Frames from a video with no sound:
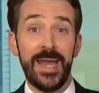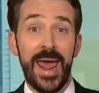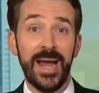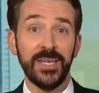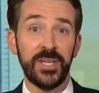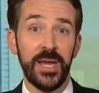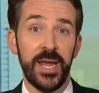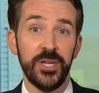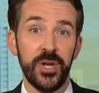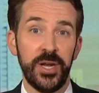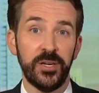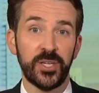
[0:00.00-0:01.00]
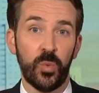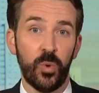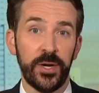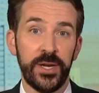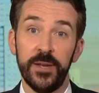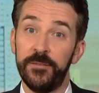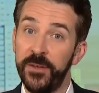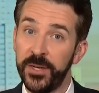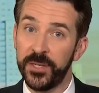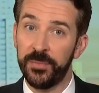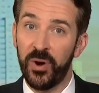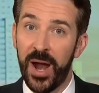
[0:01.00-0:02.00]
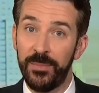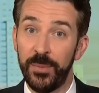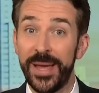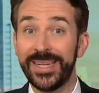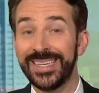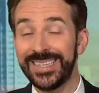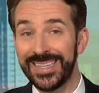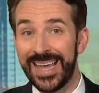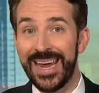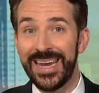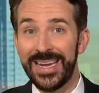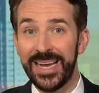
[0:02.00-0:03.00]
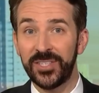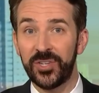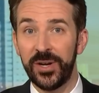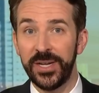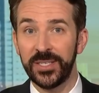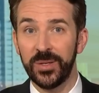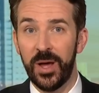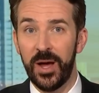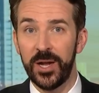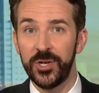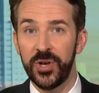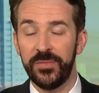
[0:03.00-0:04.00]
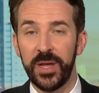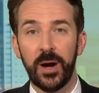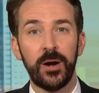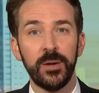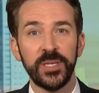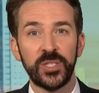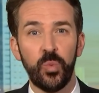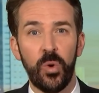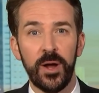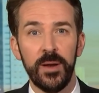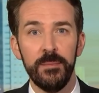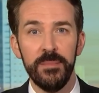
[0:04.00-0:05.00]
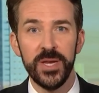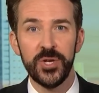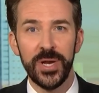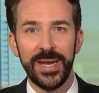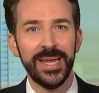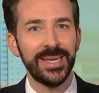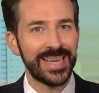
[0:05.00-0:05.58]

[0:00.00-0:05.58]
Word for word: NASA engineers are working to fix a problem that delayed yesterday's launch of the Artemis 1 mission.